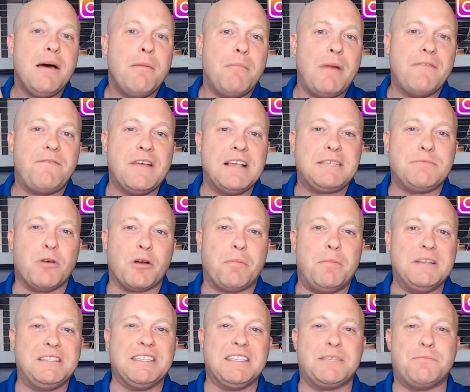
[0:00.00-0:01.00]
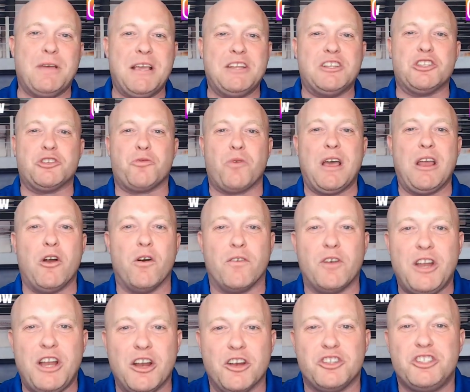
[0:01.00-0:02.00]
my Facebook business page is right over
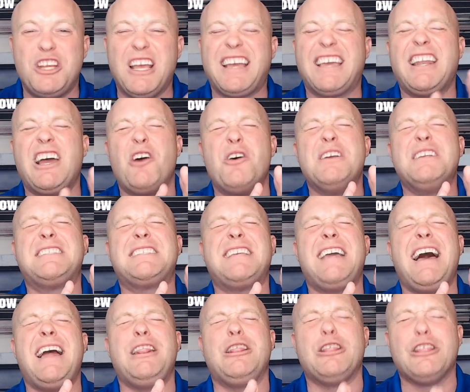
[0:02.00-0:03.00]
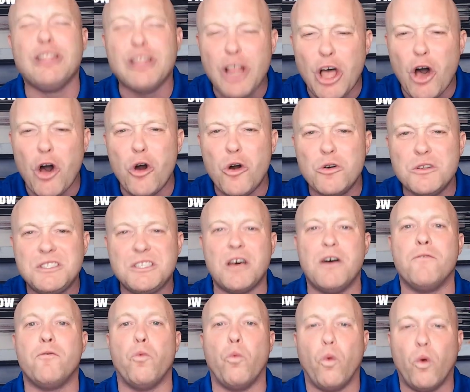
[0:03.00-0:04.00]
here. Check it out. It's got loads
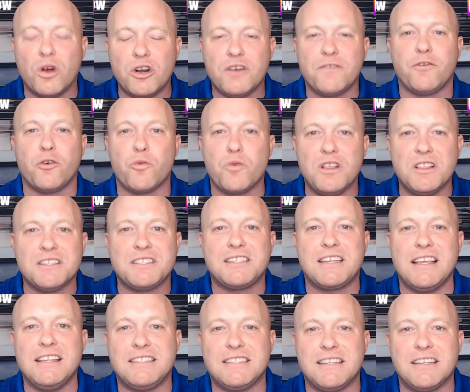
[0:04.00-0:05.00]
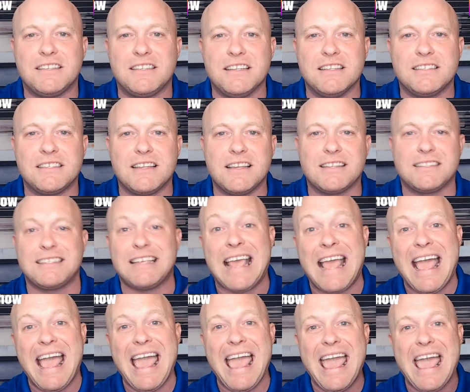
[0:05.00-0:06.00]
of wonderful real estate statistics
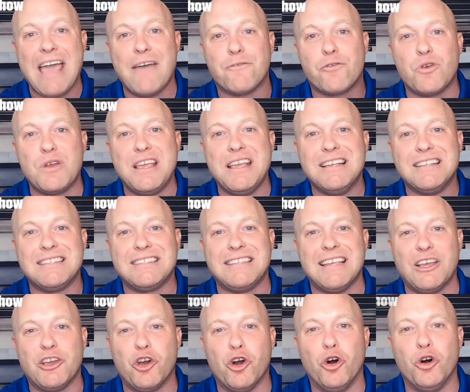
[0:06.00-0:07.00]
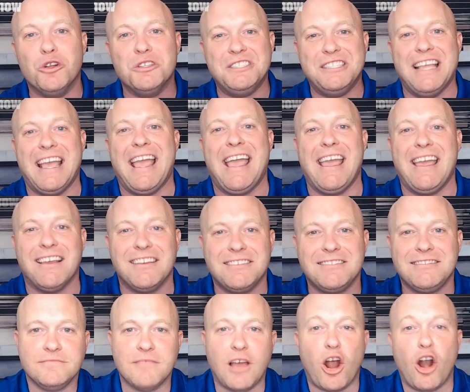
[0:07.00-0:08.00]
every single day.
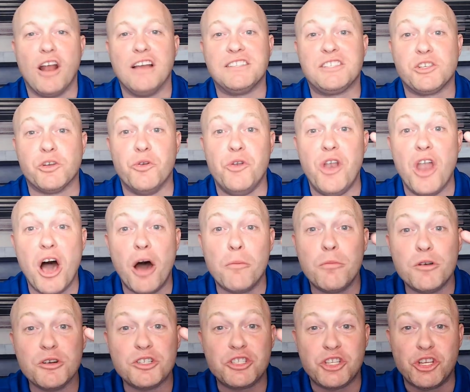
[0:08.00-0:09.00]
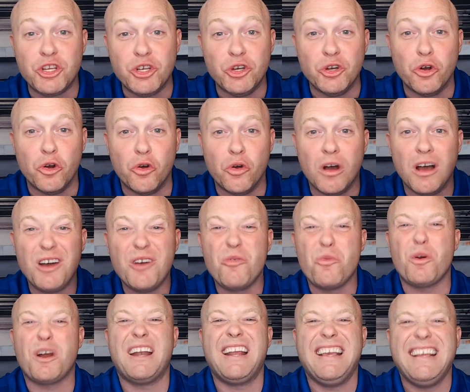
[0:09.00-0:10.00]
All right, so number 2, we're
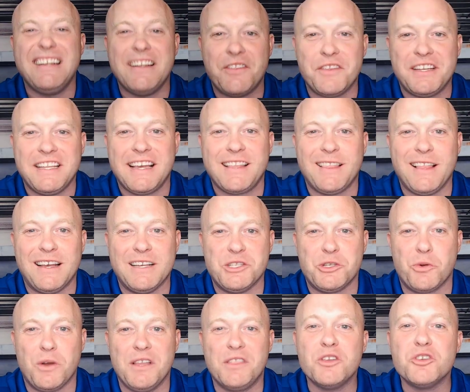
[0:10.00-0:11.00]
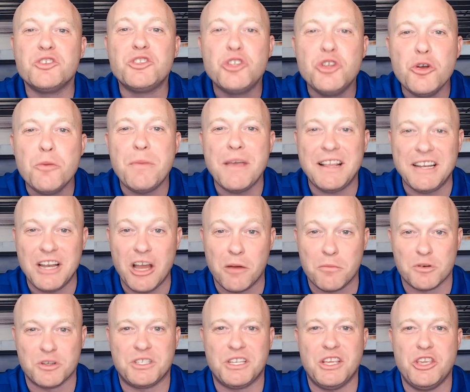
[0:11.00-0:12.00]
going to get to the deadlines, right? There's 2 big
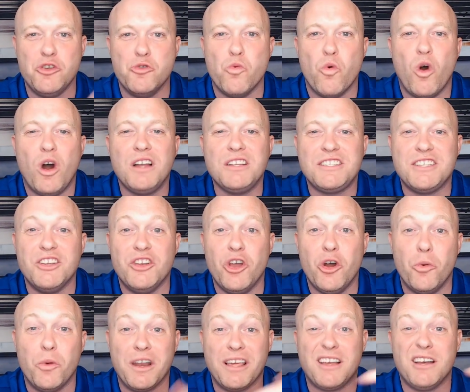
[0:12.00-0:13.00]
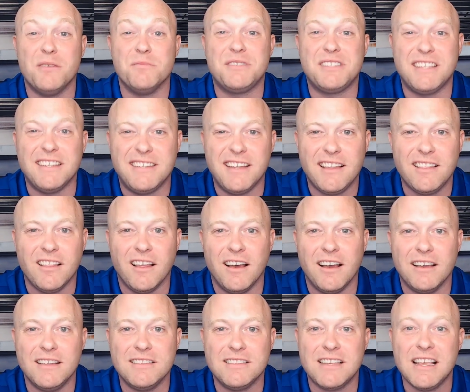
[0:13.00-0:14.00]
numbers that you want to know when it comes to
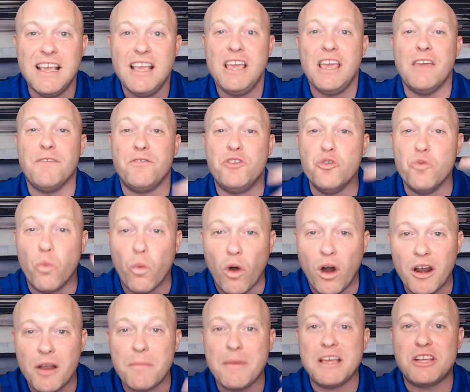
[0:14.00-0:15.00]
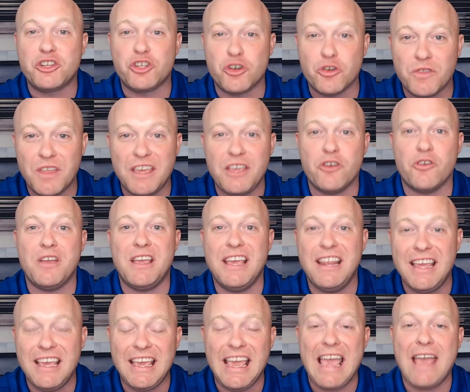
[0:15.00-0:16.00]
deadlines if you want to make sure that you're
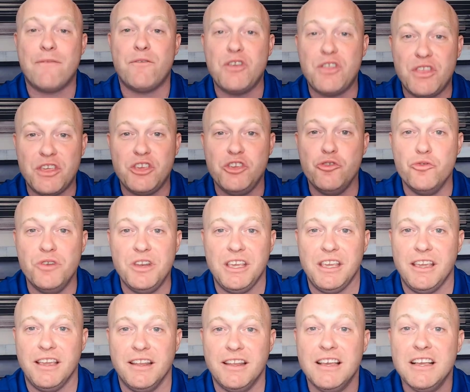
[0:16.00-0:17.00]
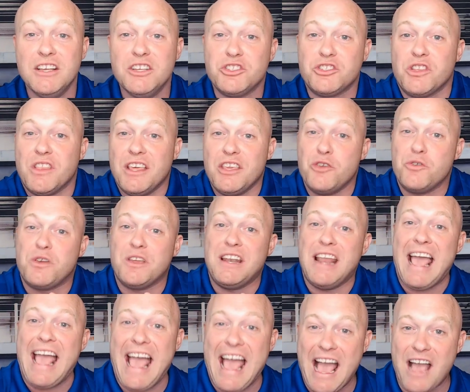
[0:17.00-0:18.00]
hitting everything you need so that you can
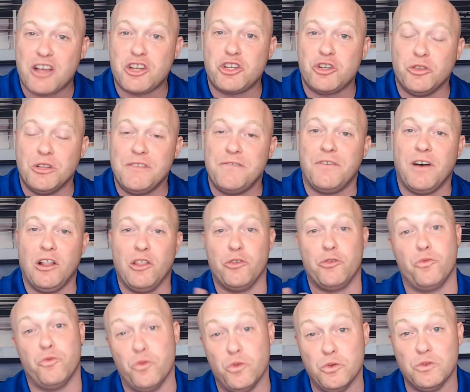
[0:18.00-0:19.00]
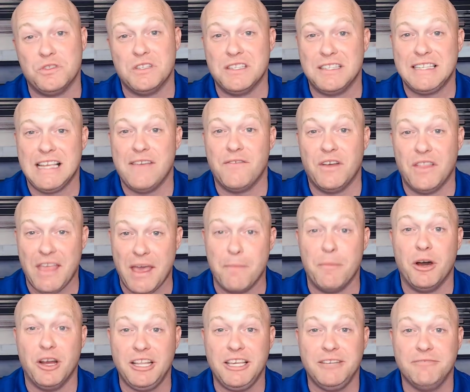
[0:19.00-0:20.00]
actually follow the rules and save on that
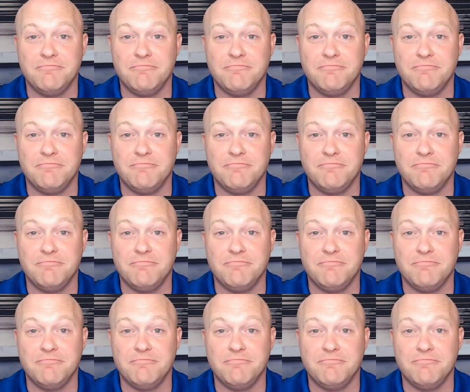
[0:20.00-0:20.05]
money.